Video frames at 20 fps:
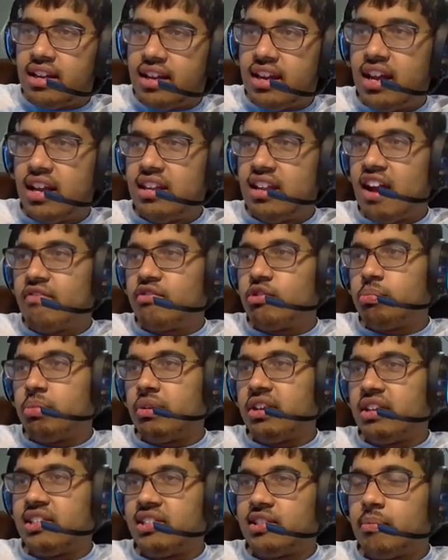Kenya have to
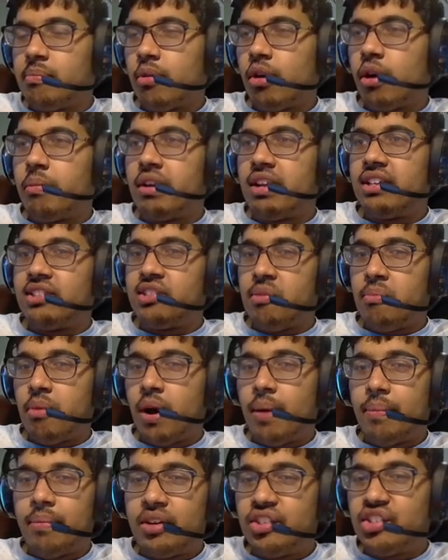play against Zimbabwe. And
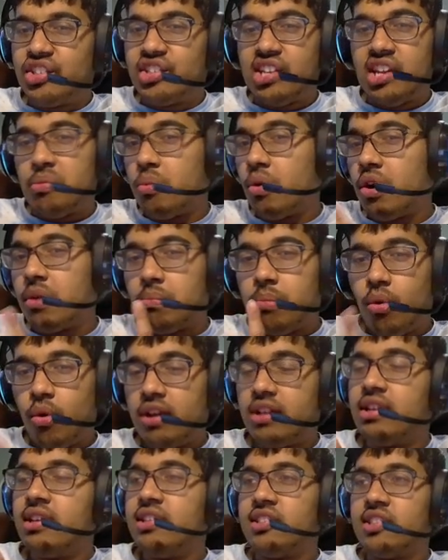Zimbabwe just need one point.